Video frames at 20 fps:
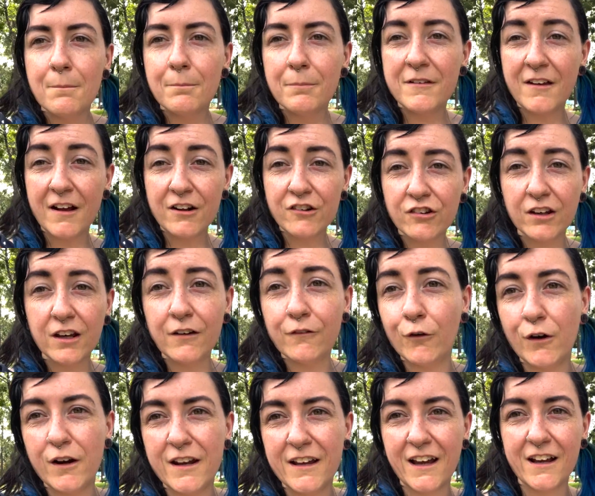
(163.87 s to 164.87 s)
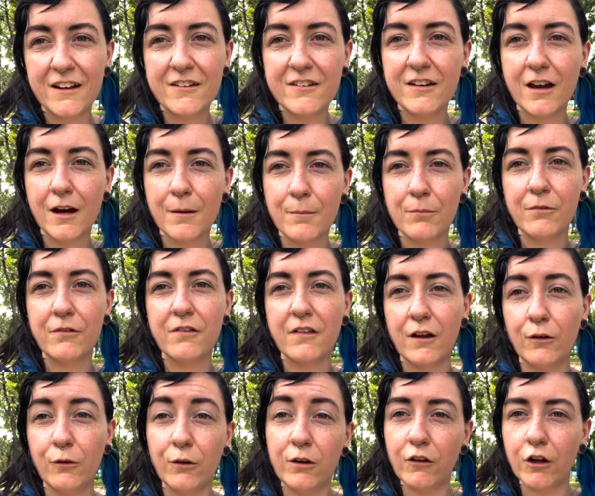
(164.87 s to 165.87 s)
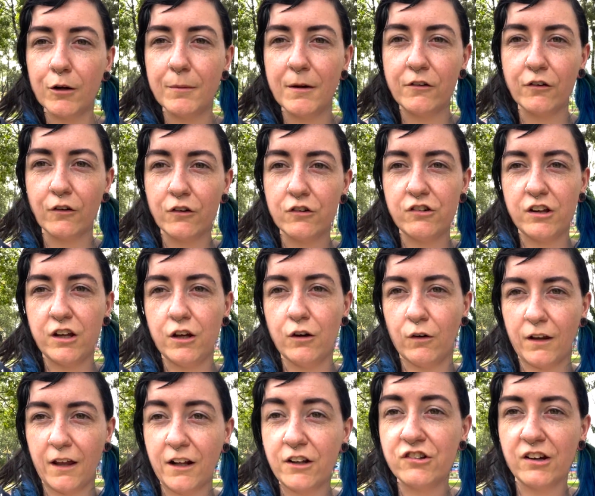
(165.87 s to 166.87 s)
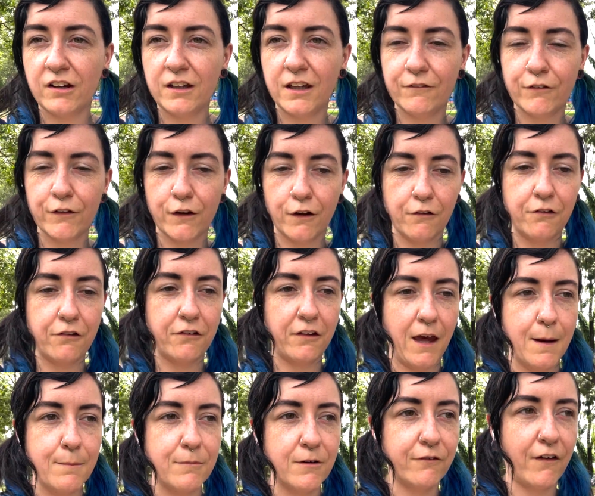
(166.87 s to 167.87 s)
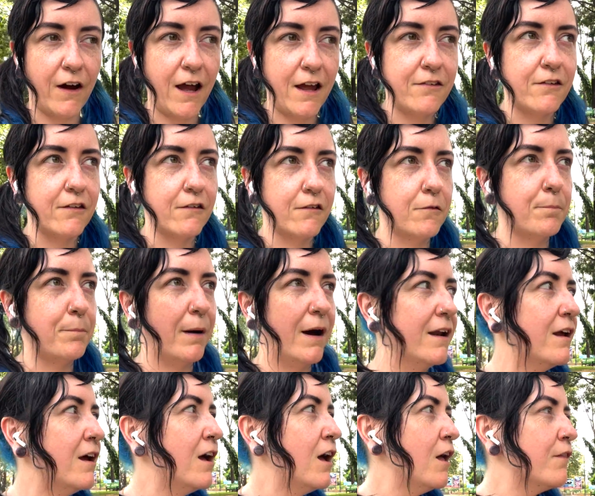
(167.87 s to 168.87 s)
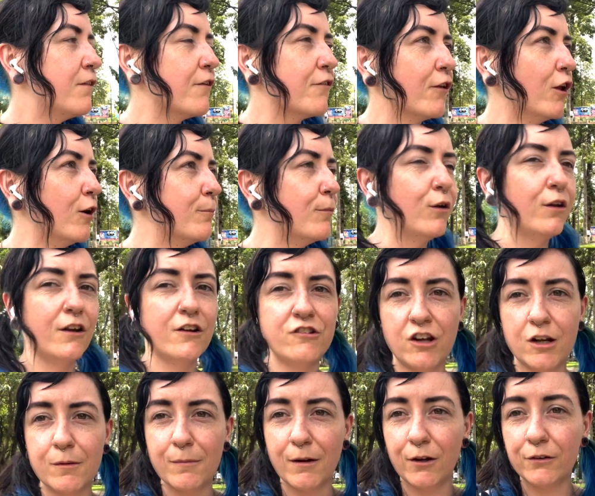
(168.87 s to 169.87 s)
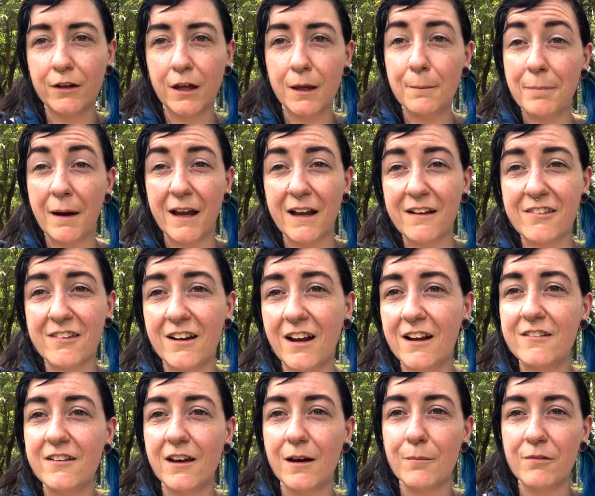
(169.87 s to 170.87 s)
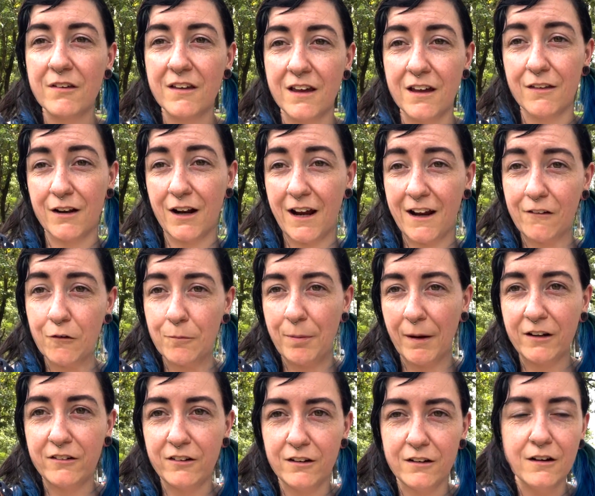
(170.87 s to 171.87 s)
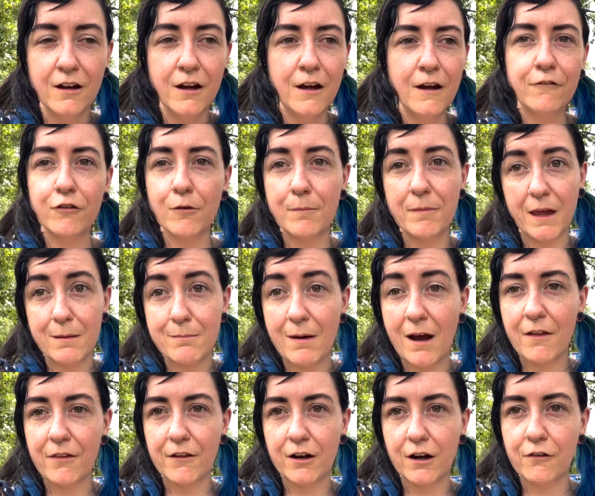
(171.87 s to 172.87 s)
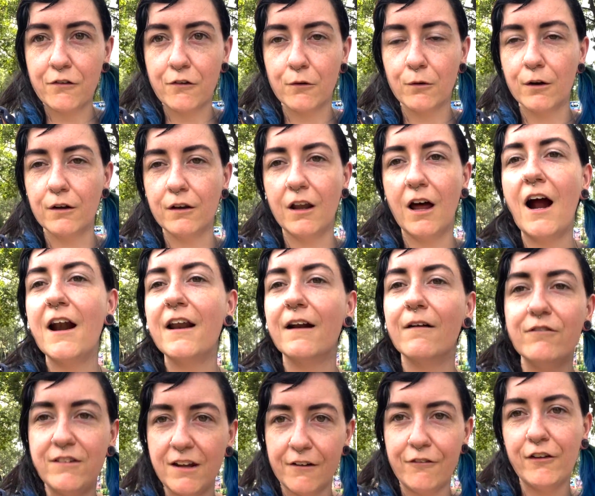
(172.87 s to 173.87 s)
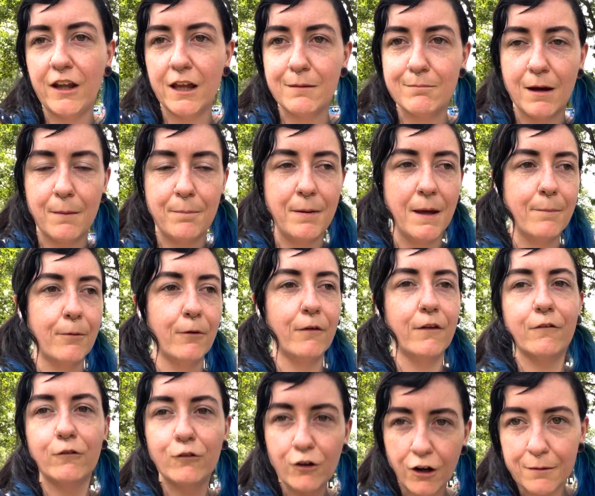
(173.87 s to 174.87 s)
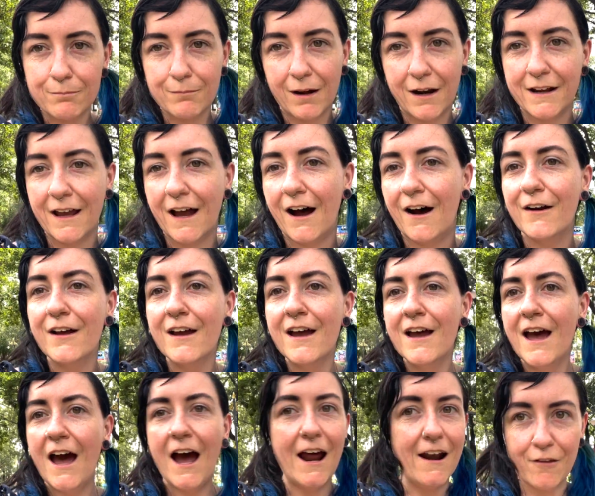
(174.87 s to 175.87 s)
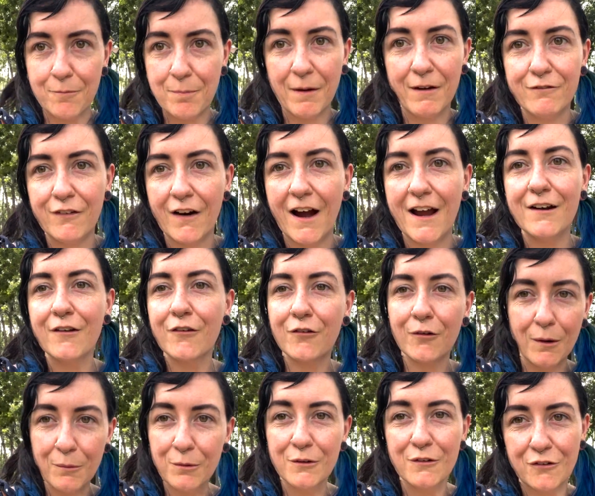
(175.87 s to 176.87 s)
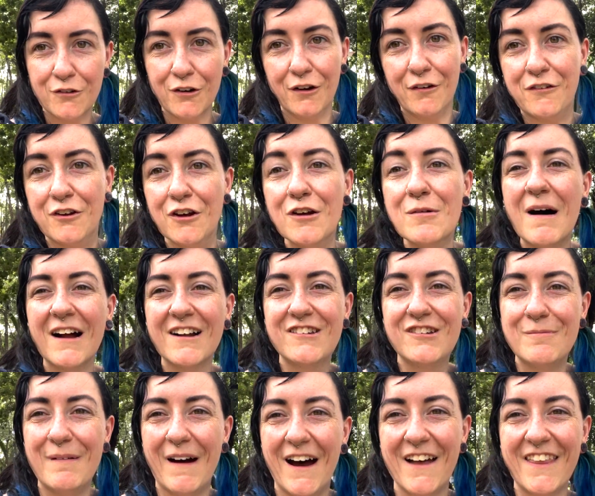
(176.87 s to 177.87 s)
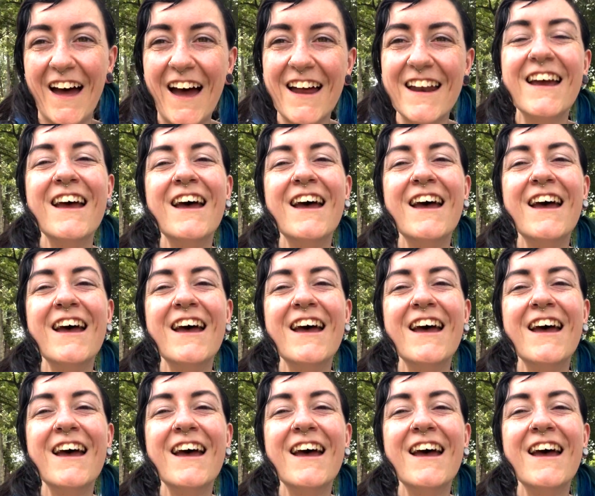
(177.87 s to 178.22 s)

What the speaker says: Potentially avoiding ATMs that look a little bit dodgy, or like checking for those scam devices. But there's a lot more legitimate looking banks and ATMs here than I expected from the amount that I saw online. And I've definitely met people that have gotten money out and it's been fine. So I wouldn't stress too much about that,